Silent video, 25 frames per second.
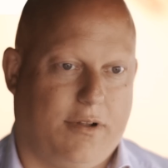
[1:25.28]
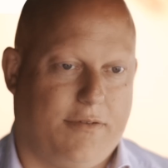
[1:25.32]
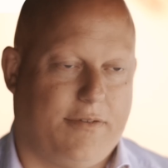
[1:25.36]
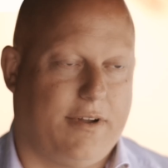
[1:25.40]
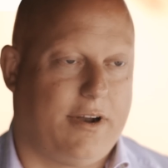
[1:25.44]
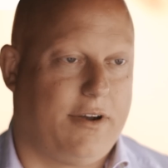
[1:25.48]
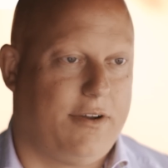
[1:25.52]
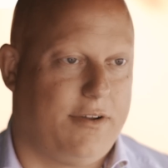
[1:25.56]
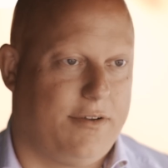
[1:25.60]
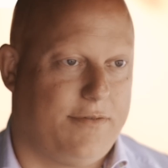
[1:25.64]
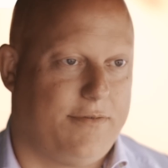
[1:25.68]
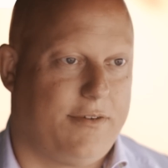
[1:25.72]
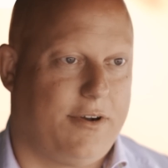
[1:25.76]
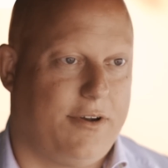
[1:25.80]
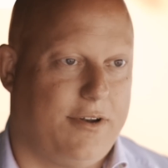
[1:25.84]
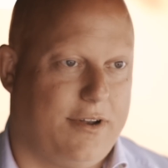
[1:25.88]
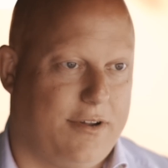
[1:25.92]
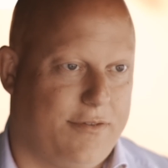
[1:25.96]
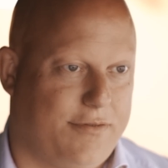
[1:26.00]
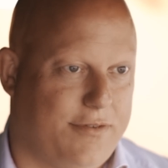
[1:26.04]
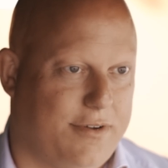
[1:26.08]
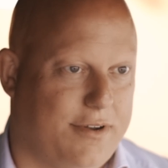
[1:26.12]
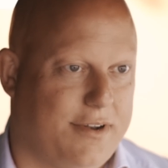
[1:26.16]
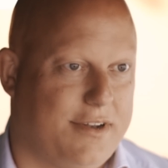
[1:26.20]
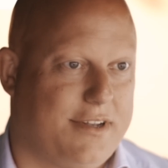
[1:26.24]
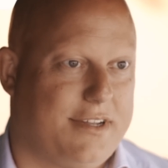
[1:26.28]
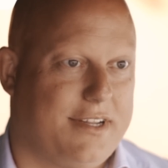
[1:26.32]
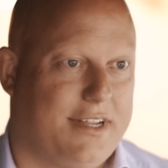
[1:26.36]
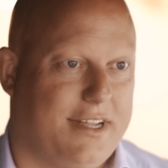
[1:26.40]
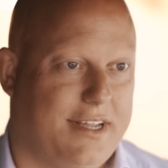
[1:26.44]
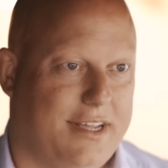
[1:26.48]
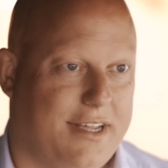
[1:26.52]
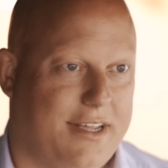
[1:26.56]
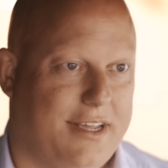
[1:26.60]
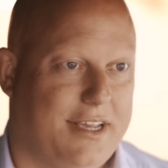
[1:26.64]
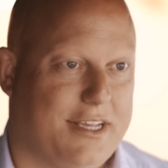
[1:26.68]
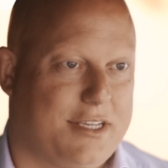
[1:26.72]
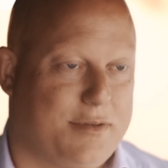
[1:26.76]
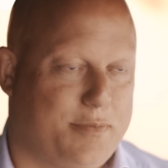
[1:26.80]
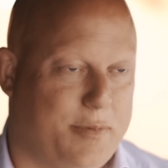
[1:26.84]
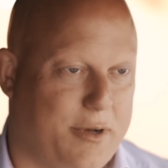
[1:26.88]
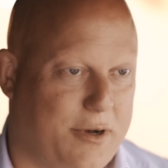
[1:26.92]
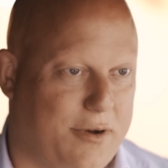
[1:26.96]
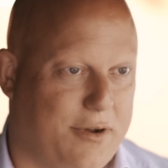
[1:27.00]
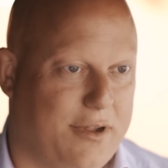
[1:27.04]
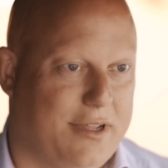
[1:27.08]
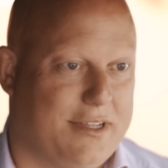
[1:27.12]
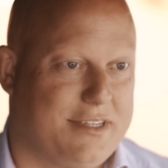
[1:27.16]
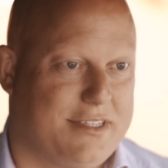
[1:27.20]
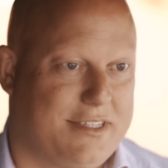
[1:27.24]
a very, very different
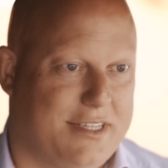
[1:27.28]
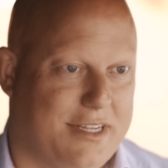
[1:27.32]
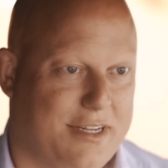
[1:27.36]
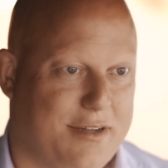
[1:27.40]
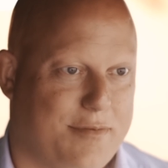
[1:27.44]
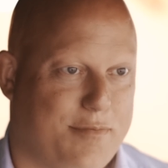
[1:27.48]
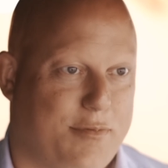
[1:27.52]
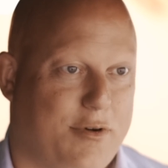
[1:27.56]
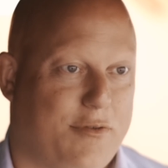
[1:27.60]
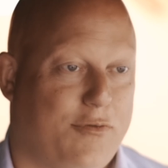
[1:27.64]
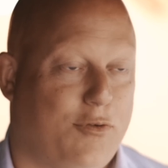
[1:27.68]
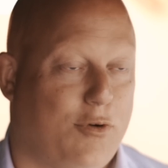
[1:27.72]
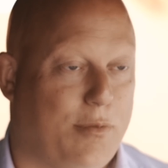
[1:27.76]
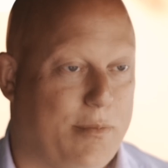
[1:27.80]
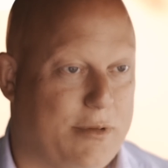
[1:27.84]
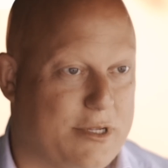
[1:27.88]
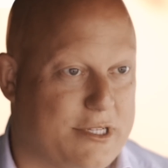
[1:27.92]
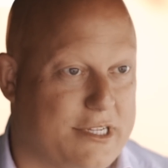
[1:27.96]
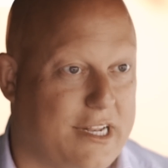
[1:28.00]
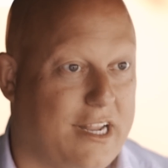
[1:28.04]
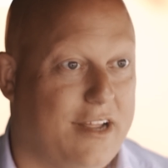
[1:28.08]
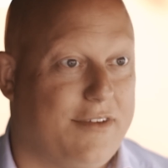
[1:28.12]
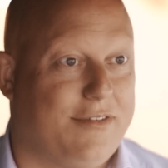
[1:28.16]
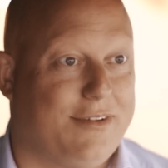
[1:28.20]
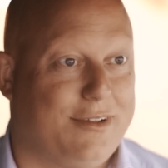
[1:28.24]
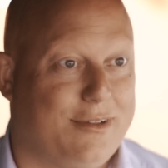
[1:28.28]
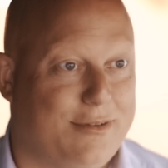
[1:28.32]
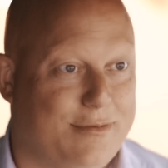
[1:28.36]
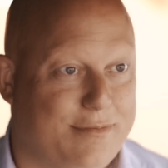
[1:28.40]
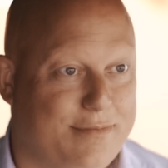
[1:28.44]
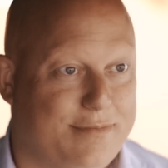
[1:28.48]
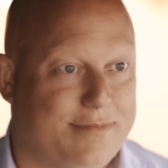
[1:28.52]
experience and performance level.